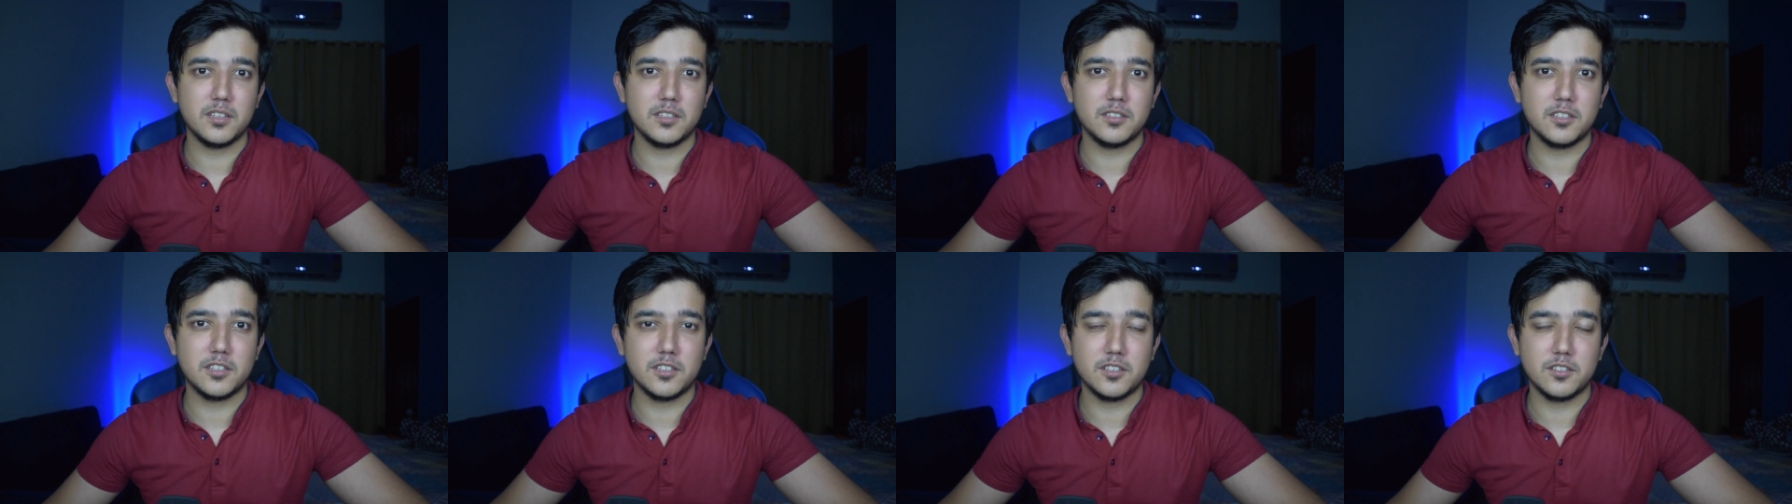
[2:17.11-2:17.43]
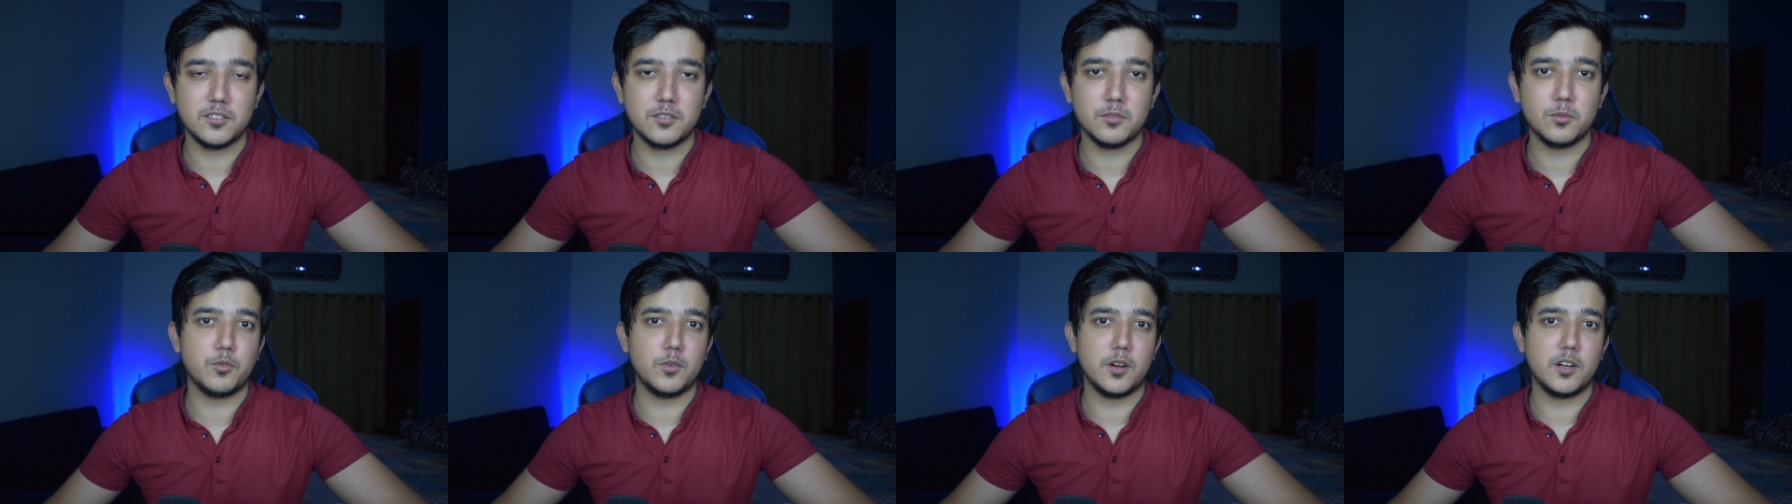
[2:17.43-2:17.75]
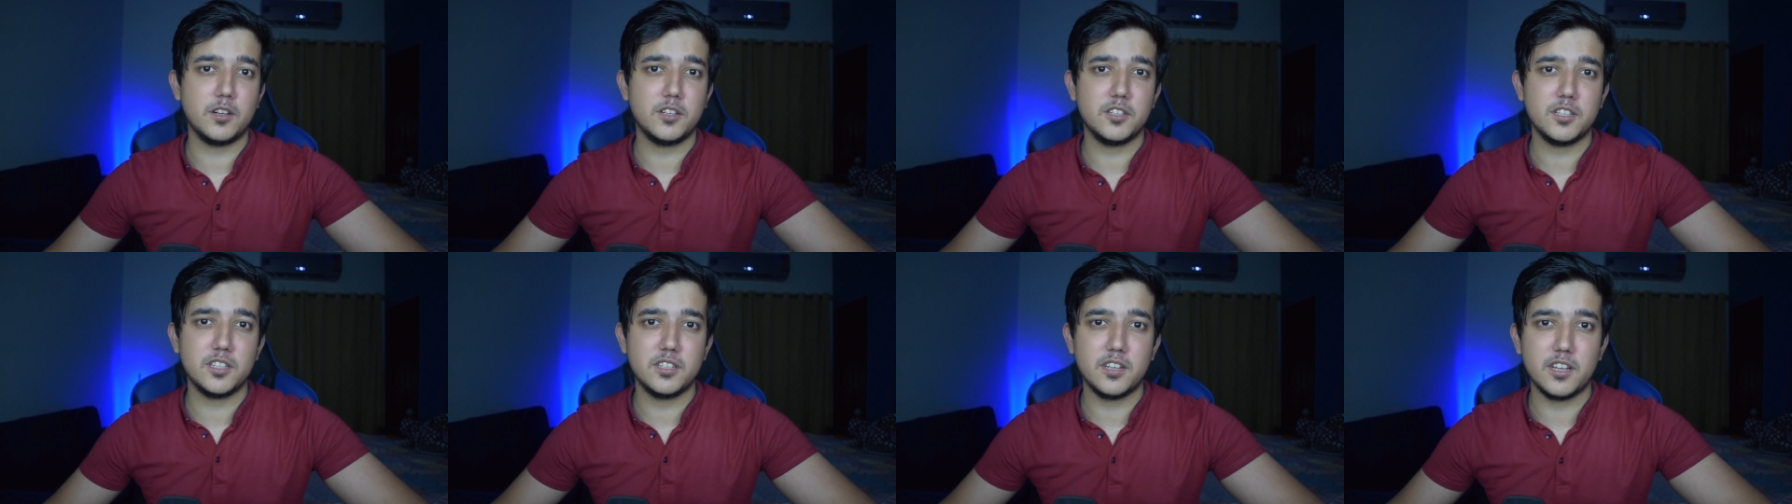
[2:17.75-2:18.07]
that a
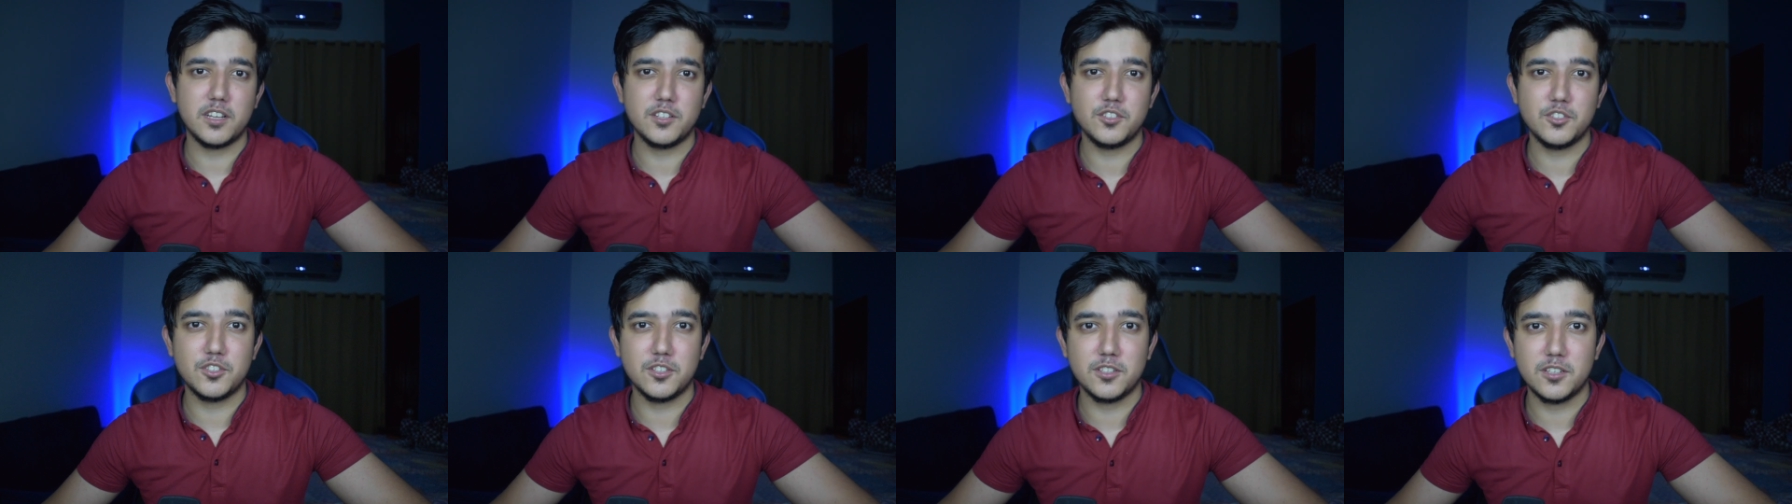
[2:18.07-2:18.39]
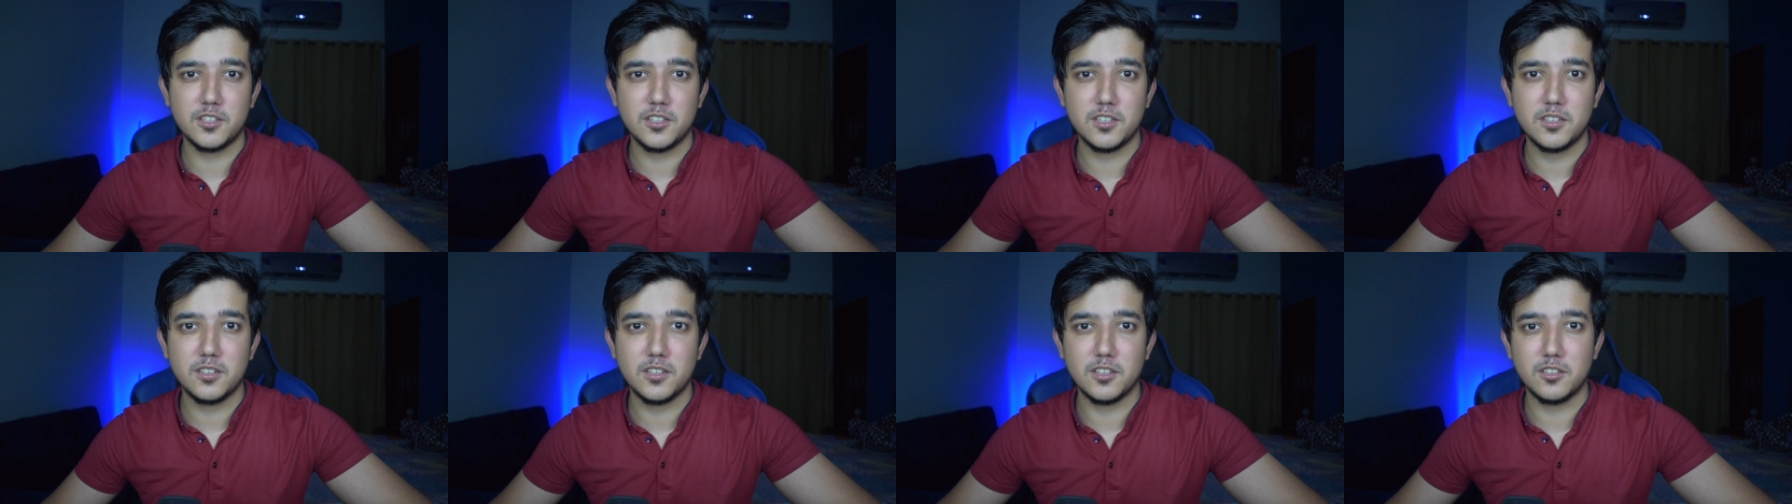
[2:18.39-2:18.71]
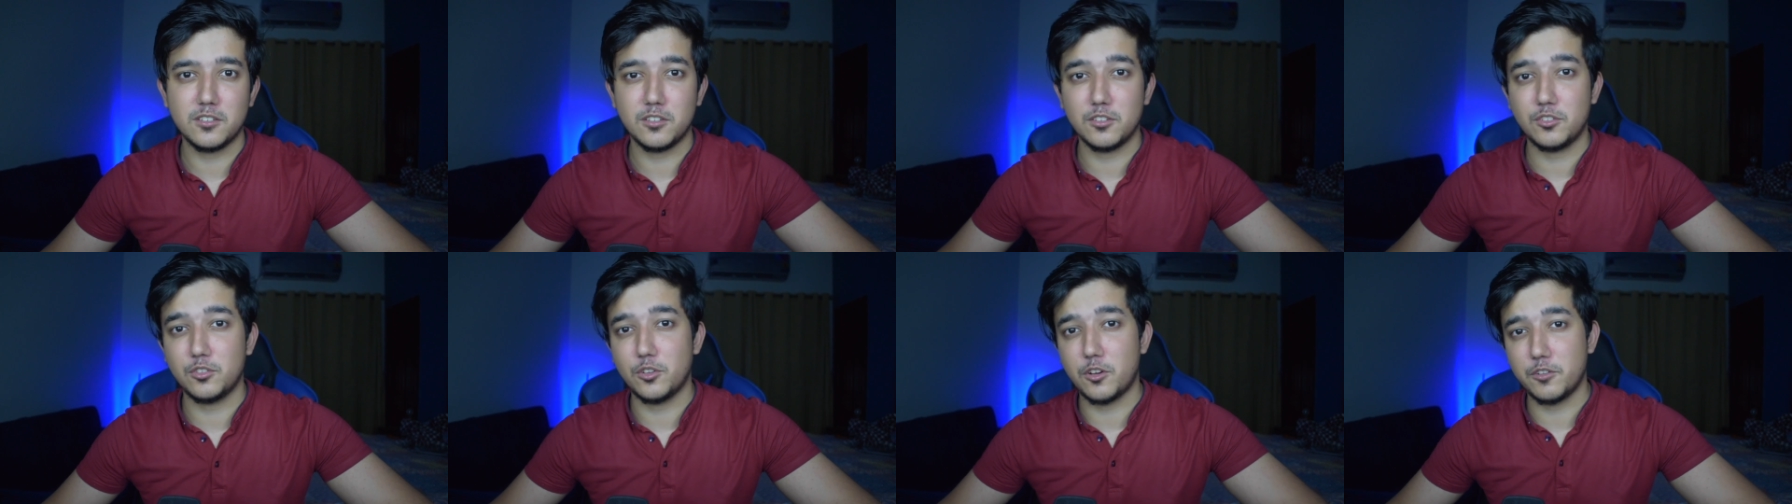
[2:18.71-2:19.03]
front end engineer
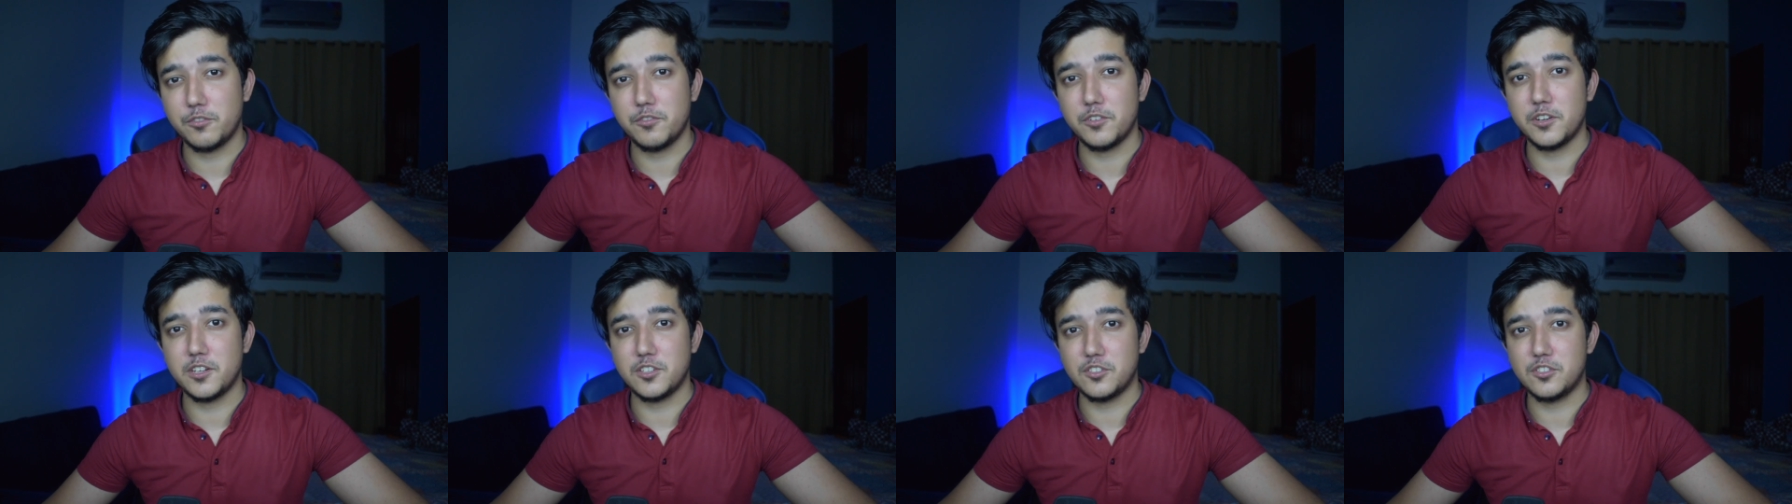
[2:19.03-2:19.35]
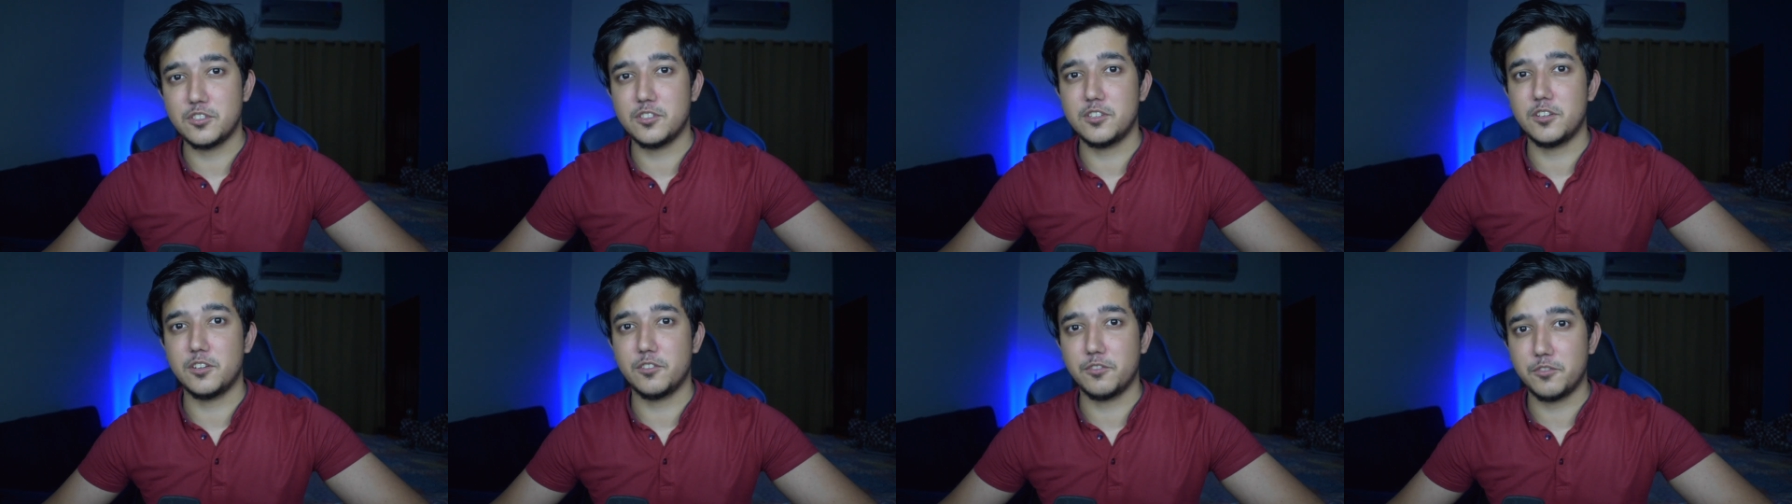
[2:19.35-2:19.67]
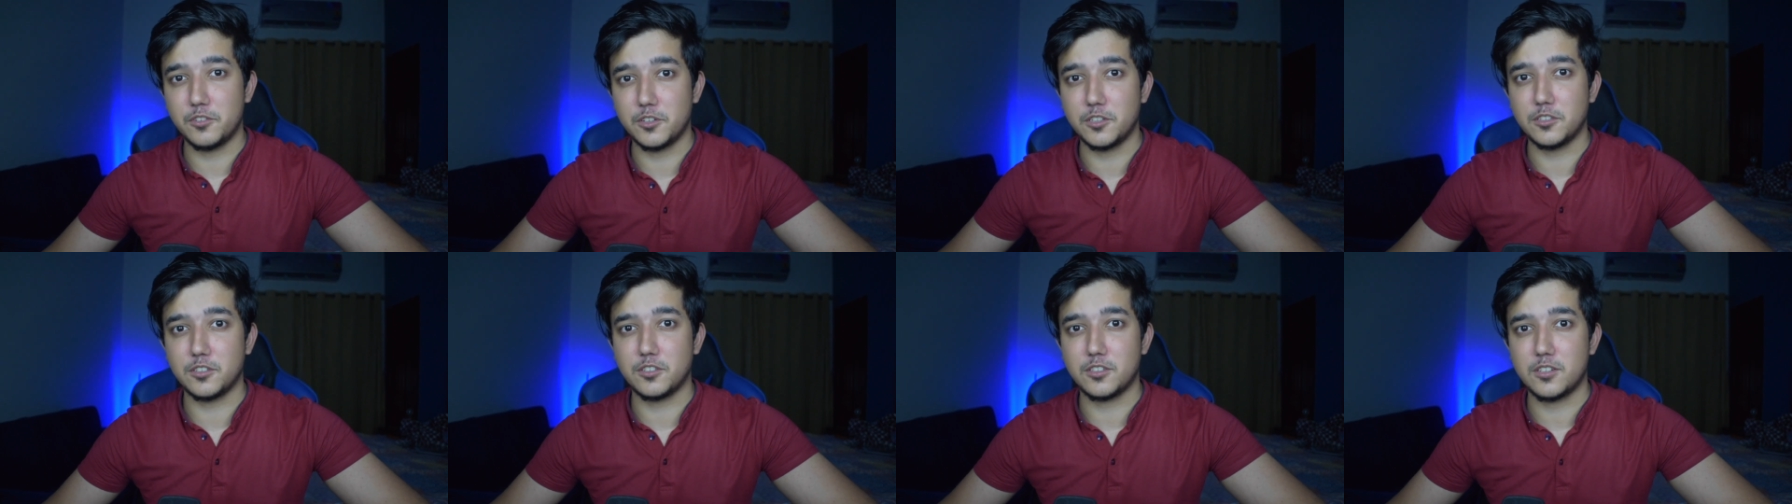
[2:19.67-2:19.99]
is a software engineer
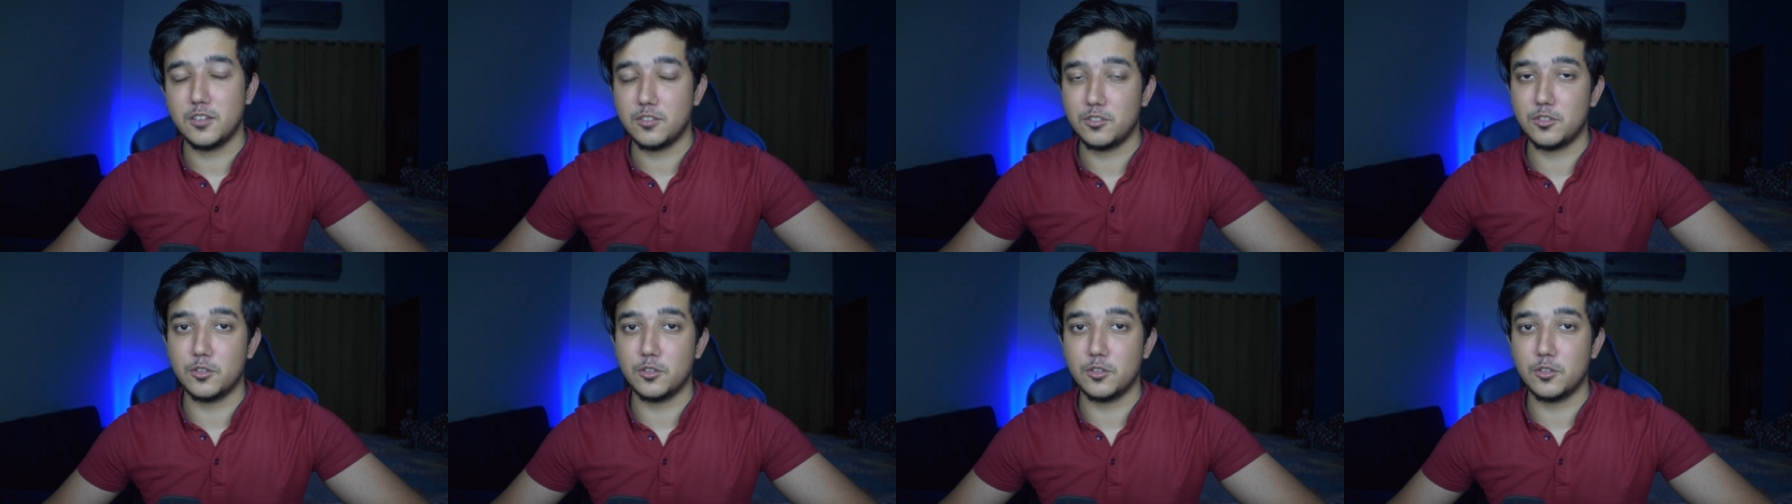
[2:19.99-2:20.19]
first.